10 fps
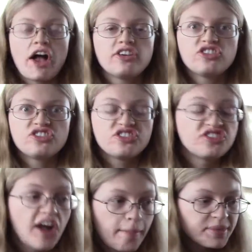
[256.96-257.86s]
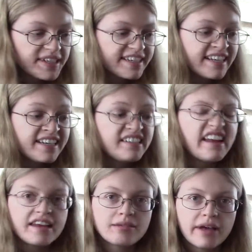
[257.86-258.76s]
I just stopped
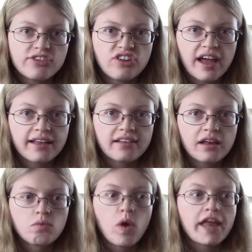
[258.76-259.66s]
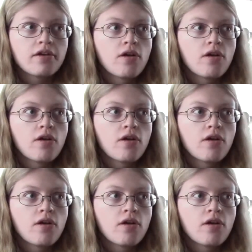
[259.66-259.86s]
dead in my tracks and went,